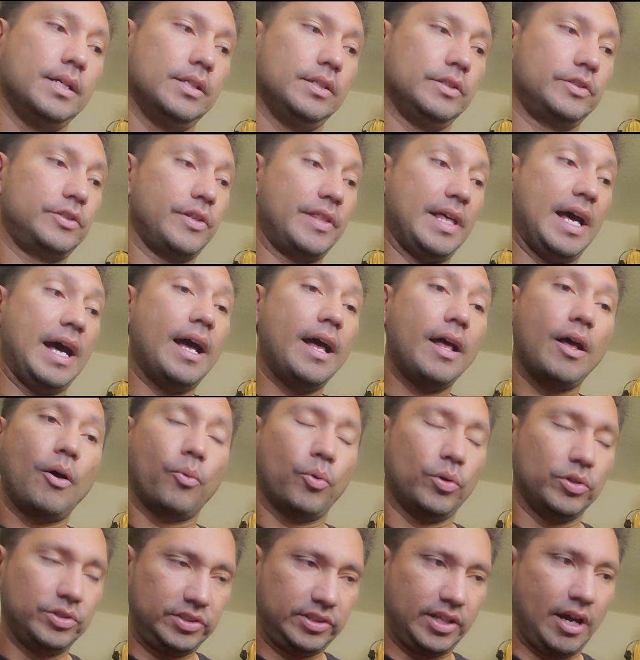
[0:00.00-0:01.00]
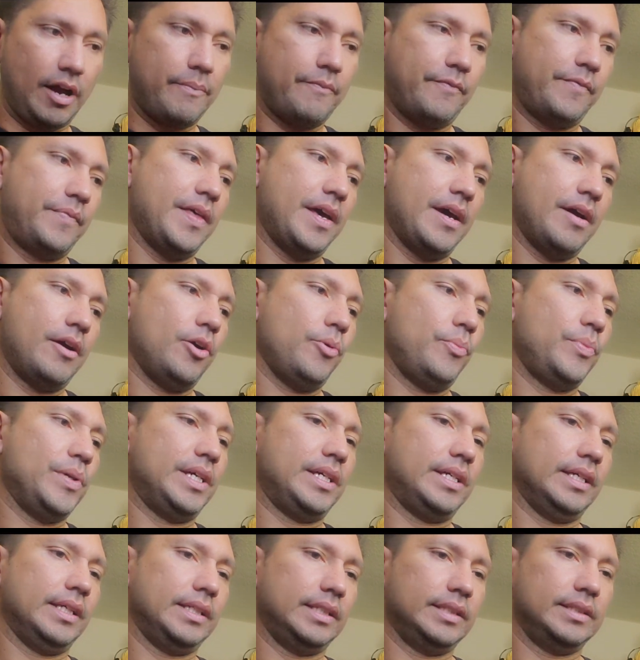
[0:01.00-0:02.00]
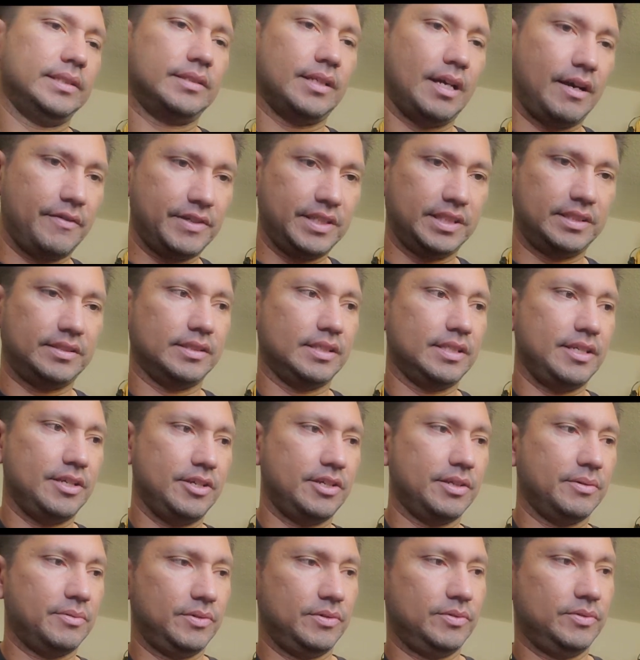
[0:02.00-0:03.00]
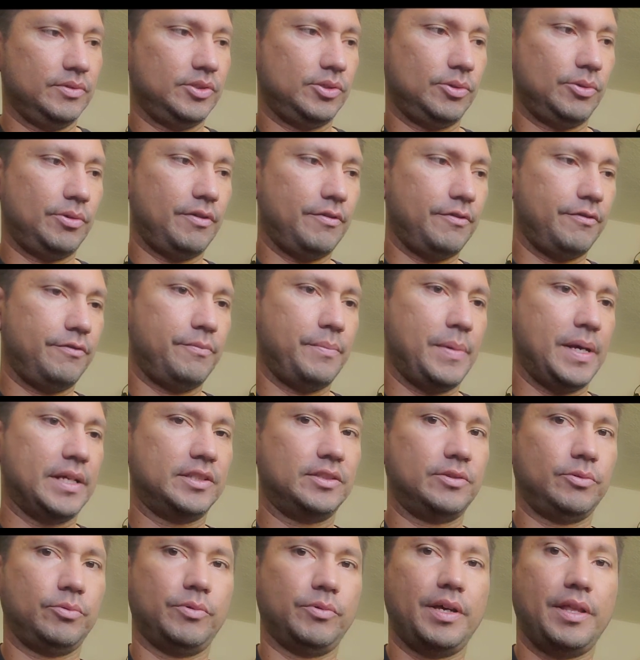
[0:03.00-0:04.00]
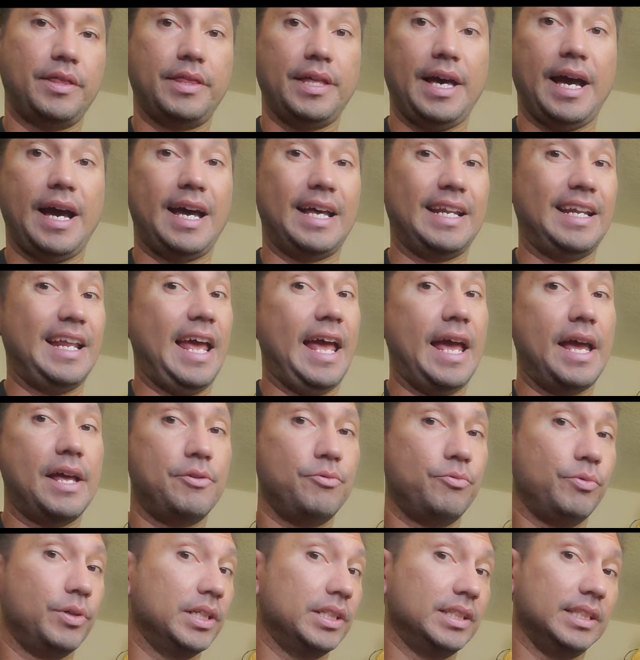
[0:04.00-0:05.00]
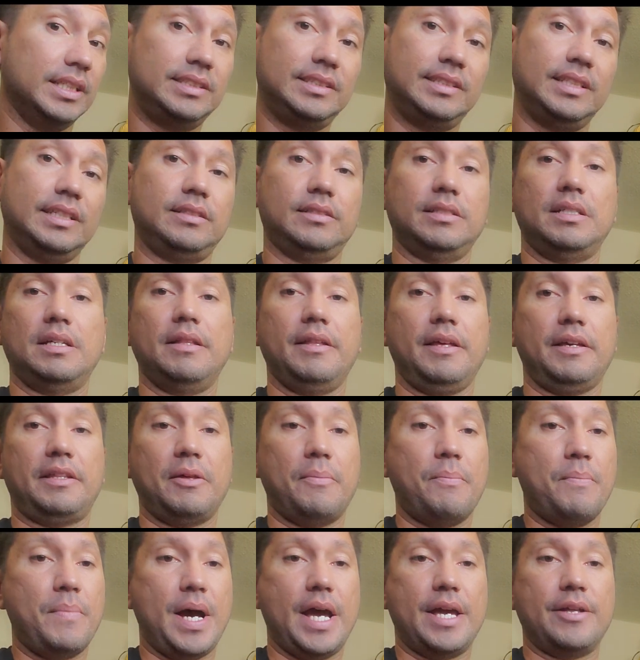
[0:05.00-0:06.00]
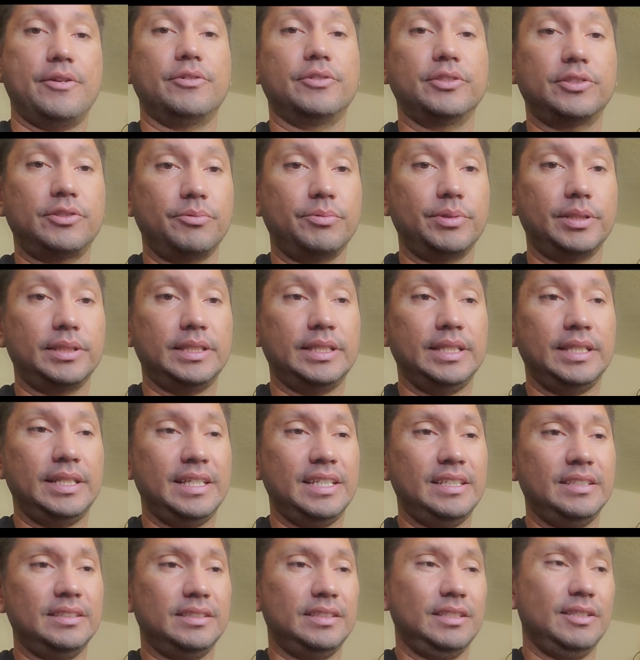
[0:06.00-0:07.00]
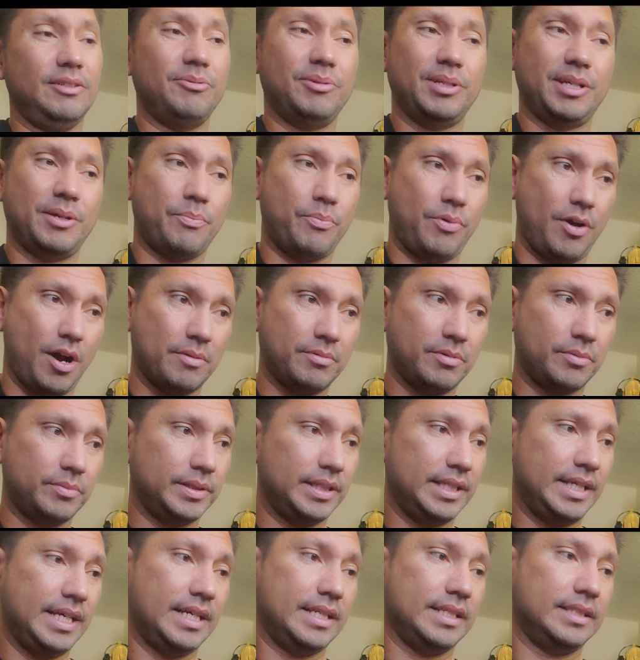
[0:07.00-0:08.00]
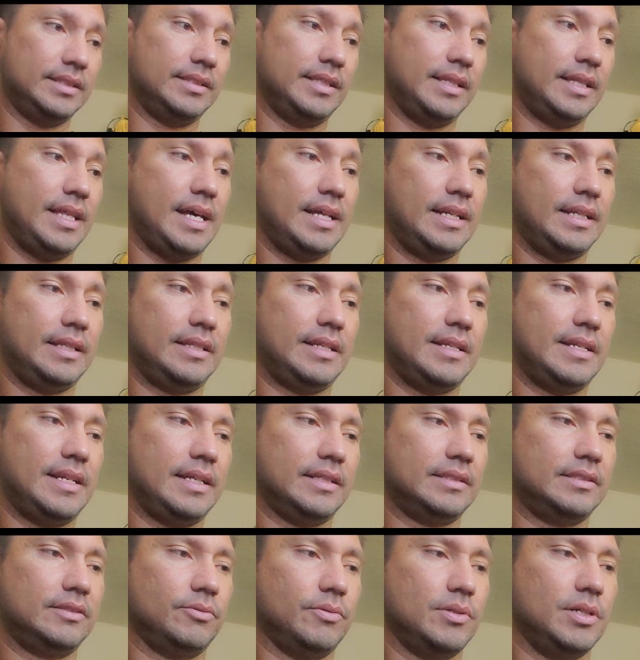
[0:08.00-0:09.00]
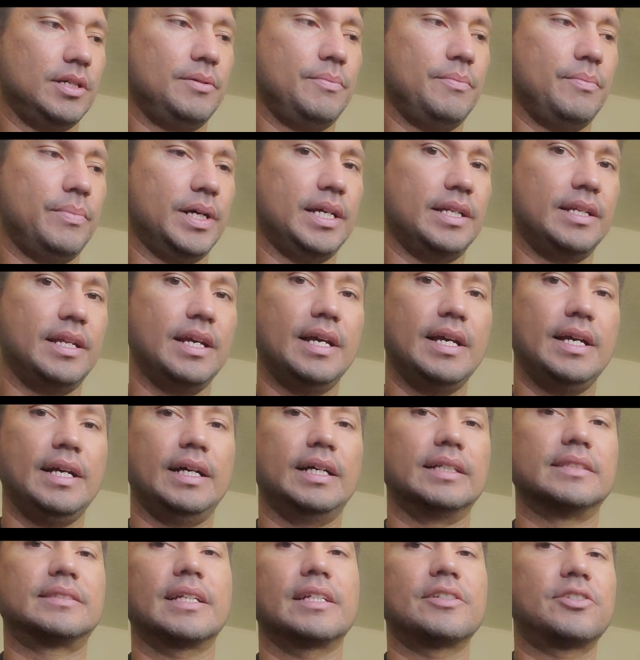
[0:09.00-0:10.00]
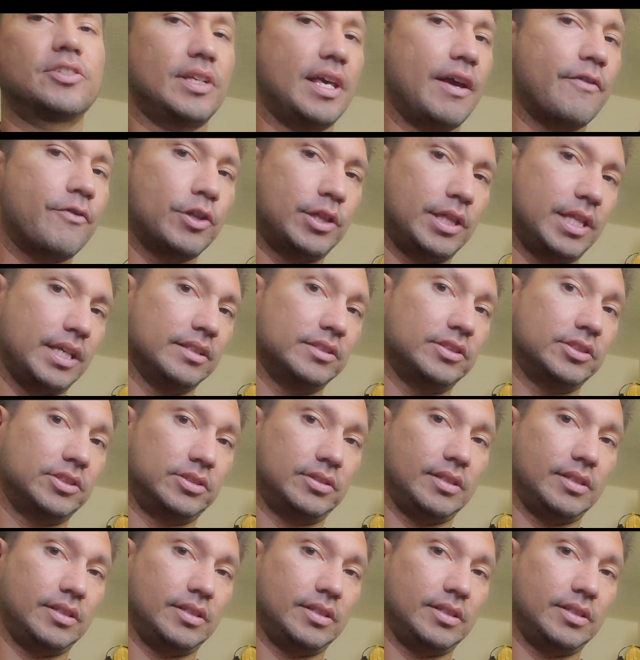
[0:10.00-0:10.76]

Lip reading: So that we'll stop there because obviously you can sort of mess with that. And realistically, like the minors are really easy. We could probably get into that at the next one, but essentially everything